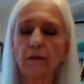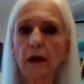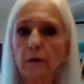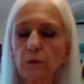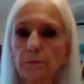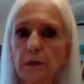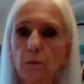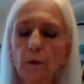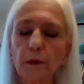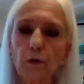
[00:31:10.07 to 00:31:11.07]
And that would be
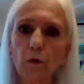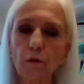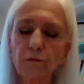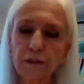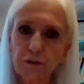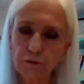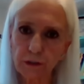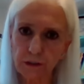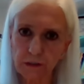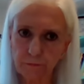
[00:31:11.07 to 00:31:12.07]
what we call
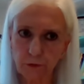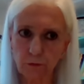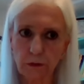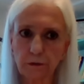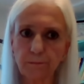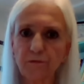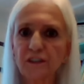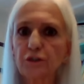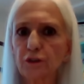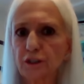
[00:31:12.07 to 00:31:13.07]
vitreous fluid,
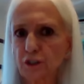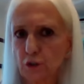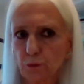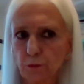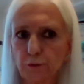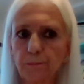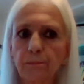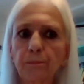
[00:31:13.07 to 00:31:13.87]
vitreous humor.